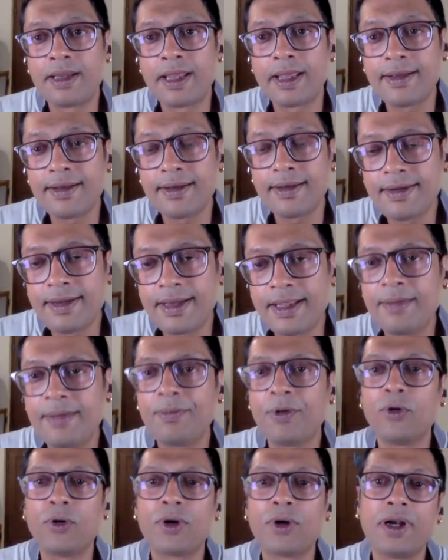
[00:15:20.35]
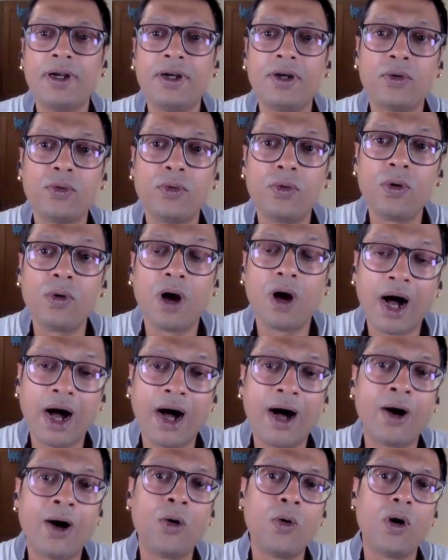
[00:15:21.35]
taking a deep look into
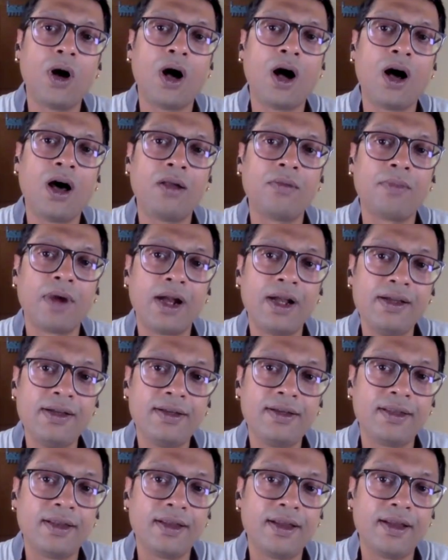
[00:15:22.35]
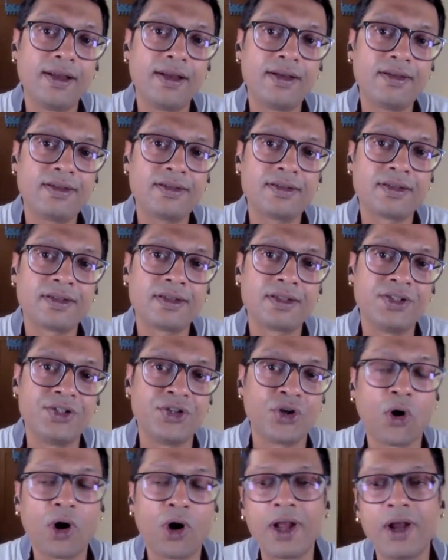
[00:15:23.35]
how our mind creates
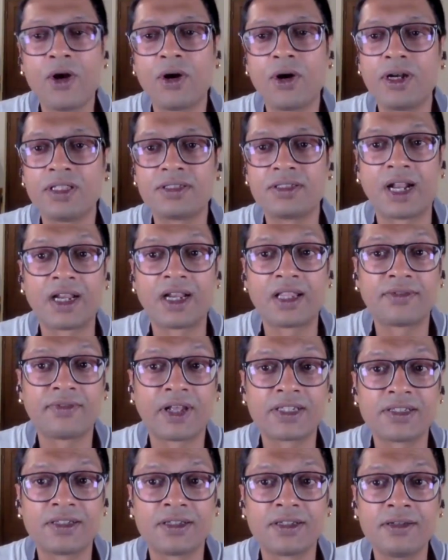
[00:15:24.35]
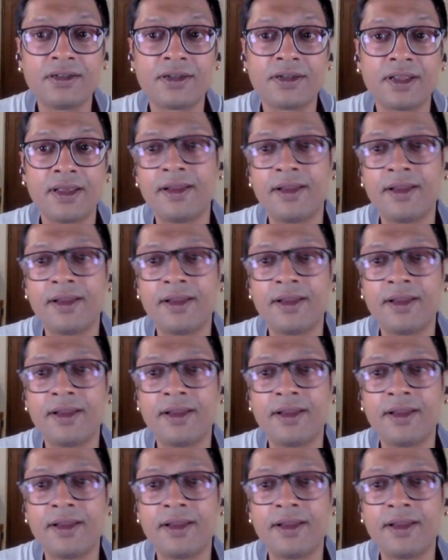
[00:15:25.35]
joy or dissatisfaction